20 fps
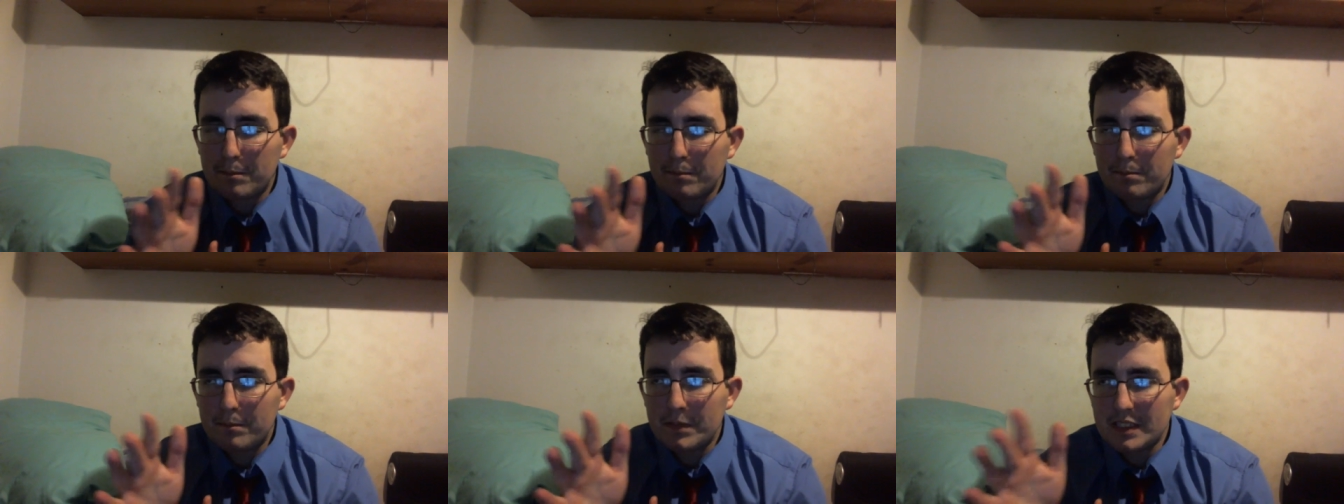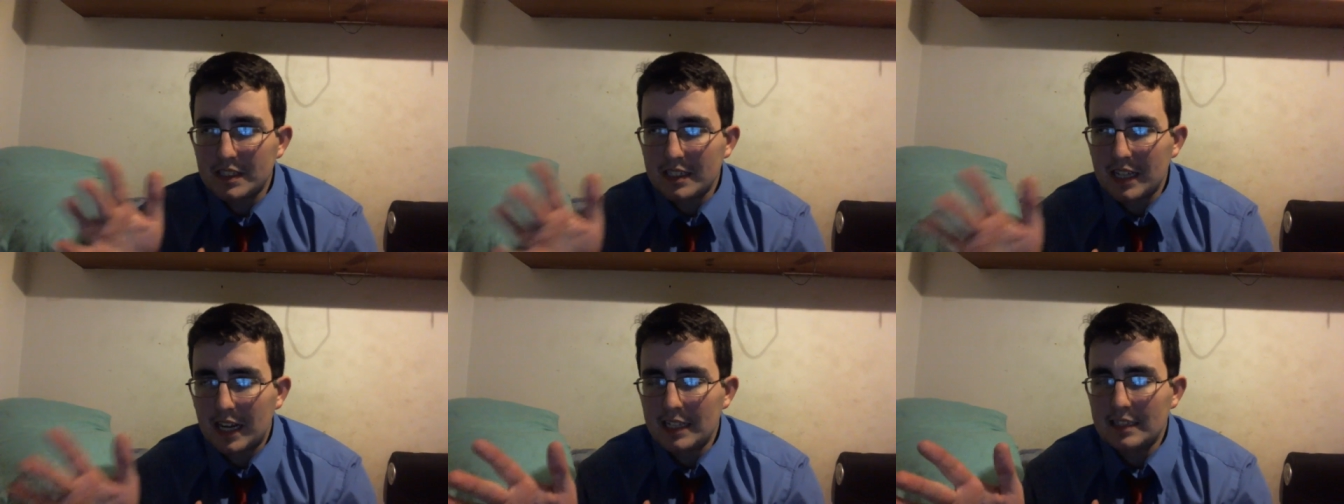
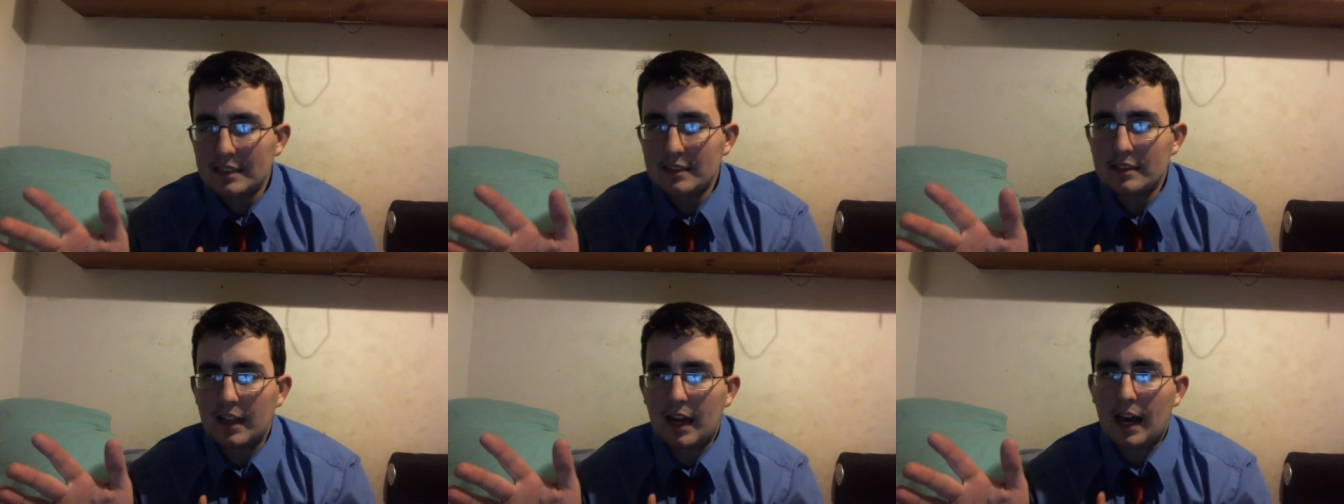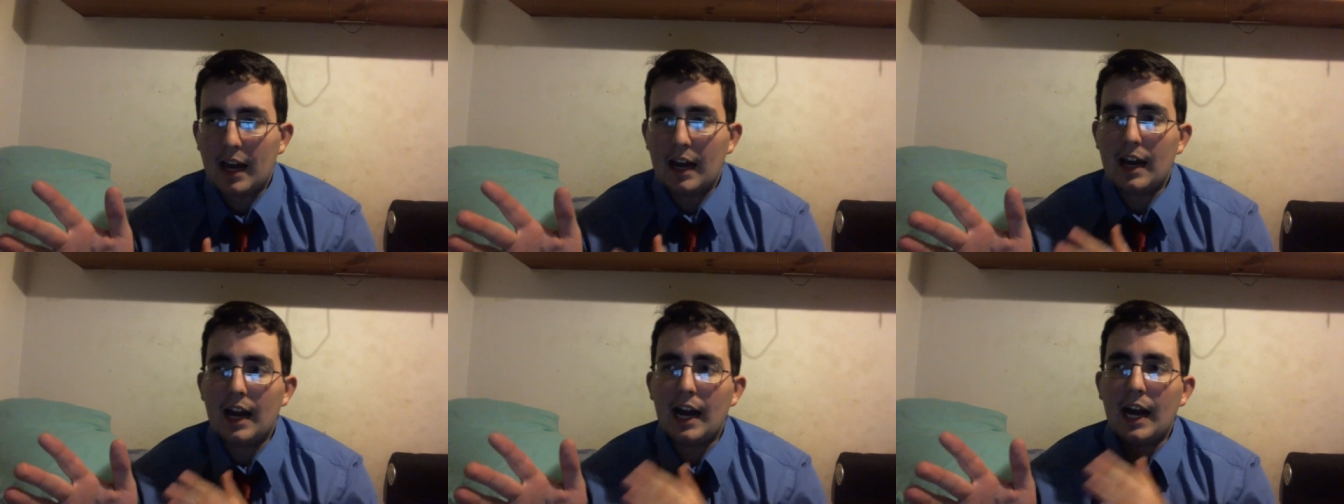besides
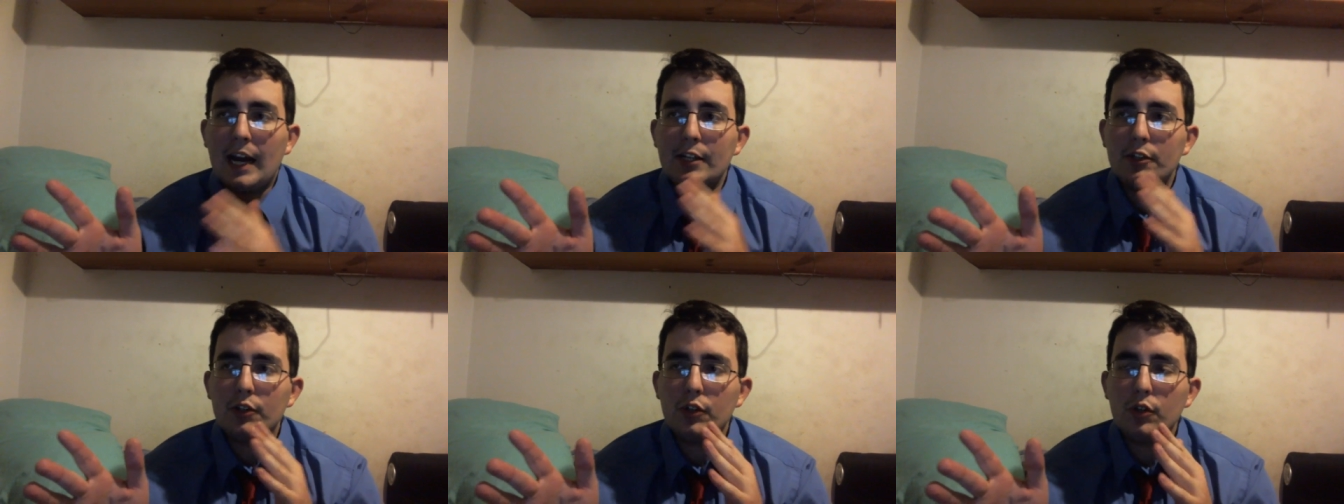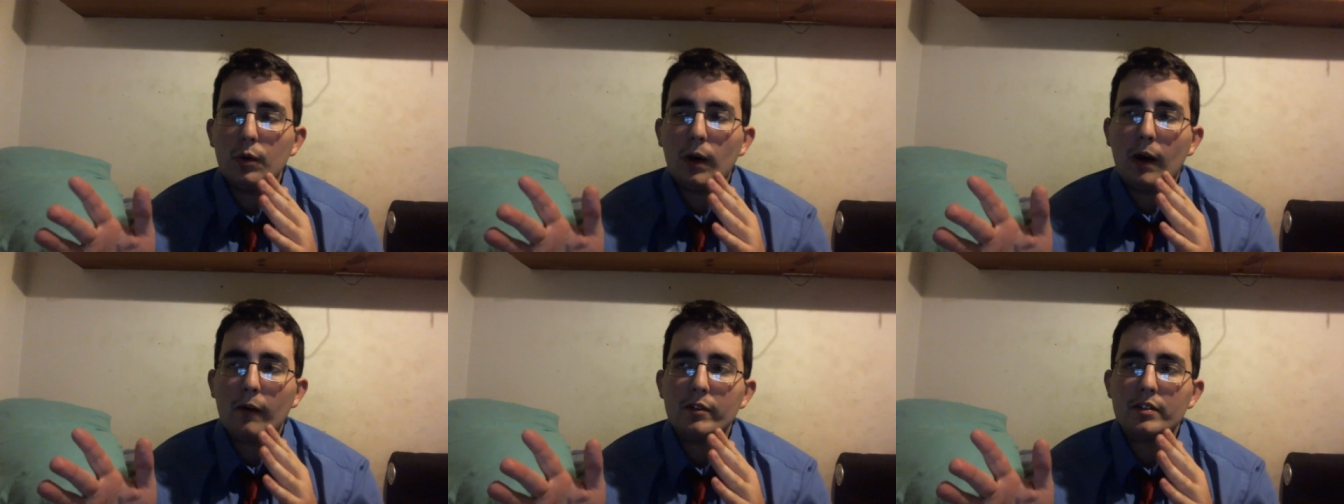that, I
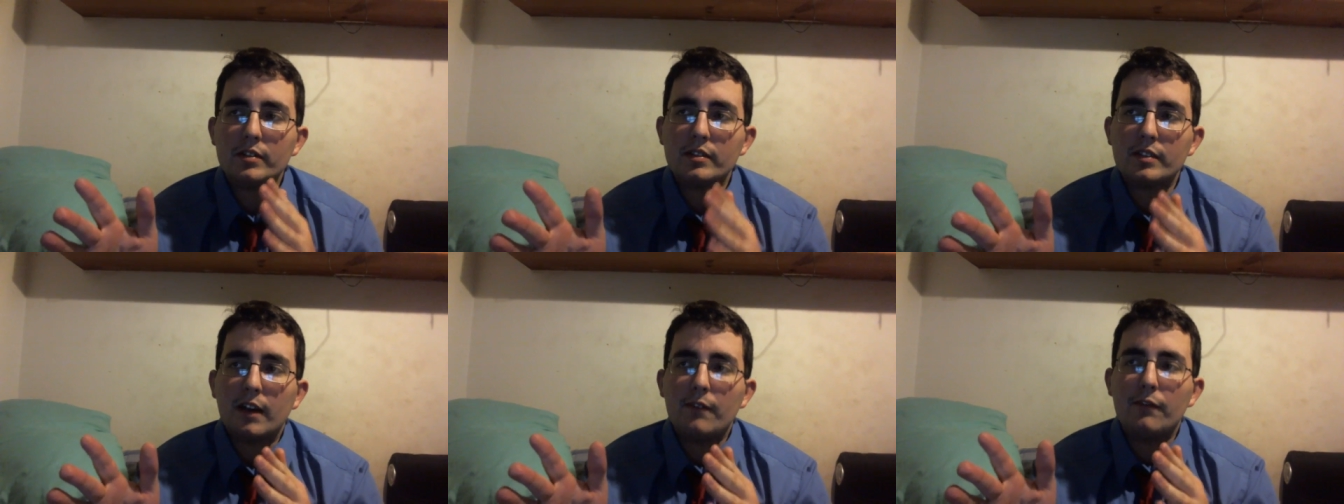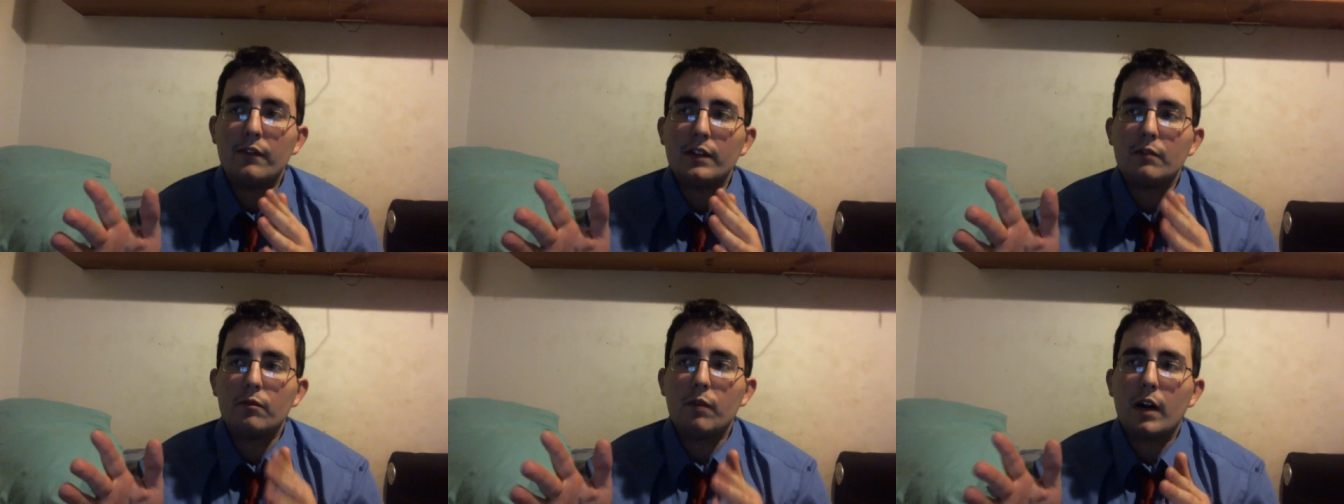knew I was
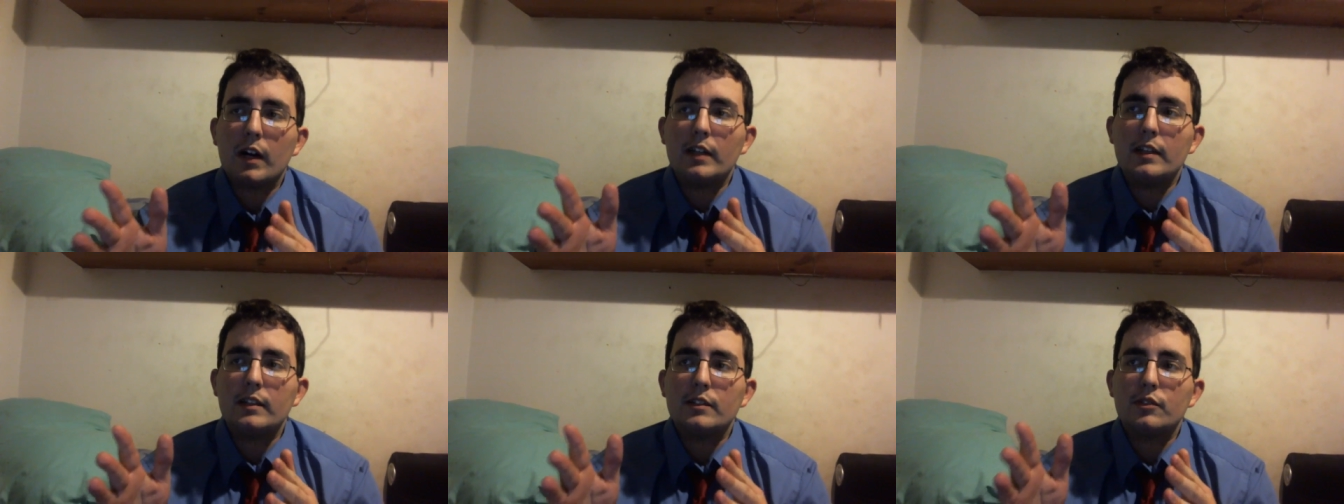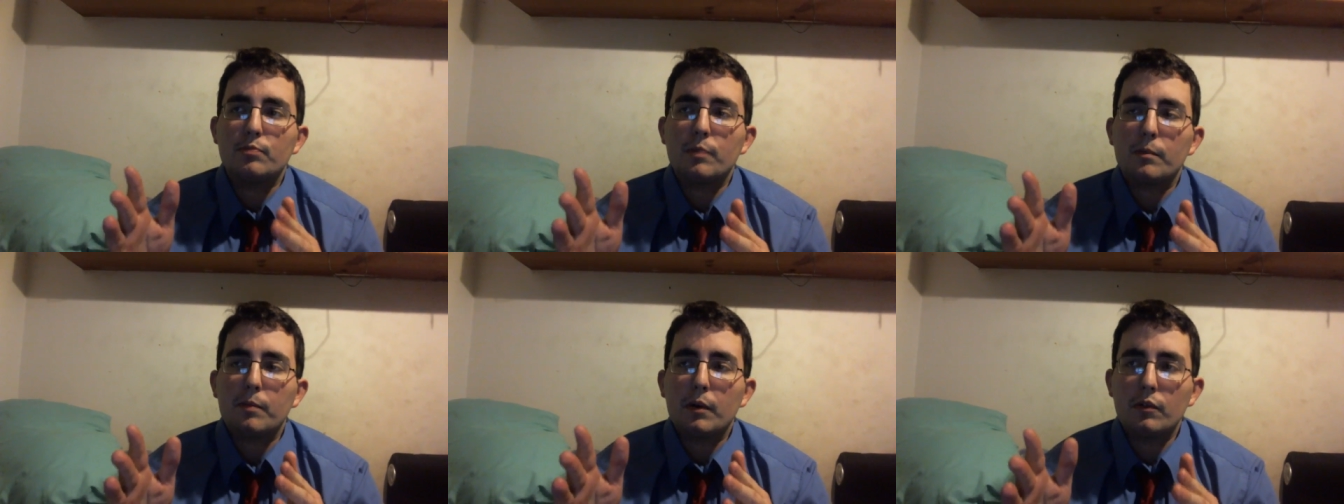definitely ready to
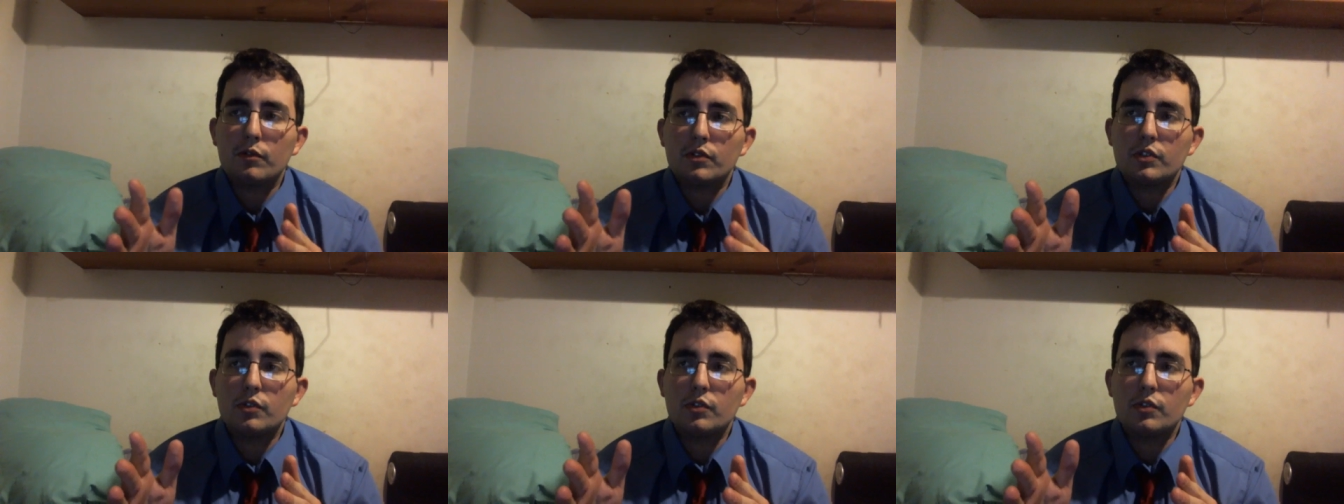propose